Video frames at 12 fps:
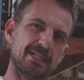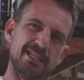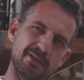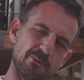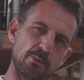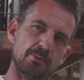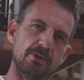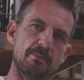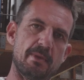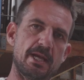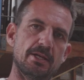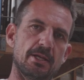it in there and we'll put a
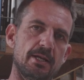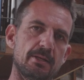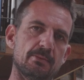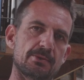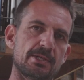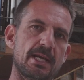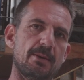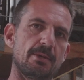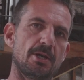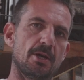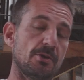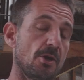bend on it and we'll see how we
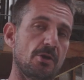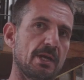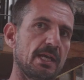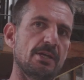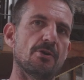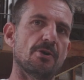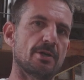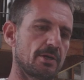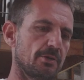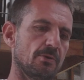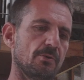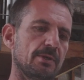go. No heat on it
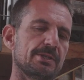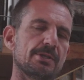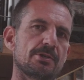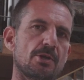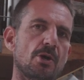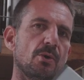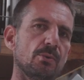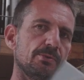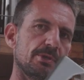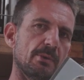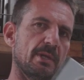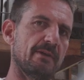at all, this is
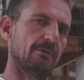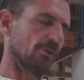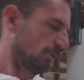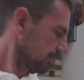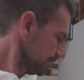cold, so we'll have a look.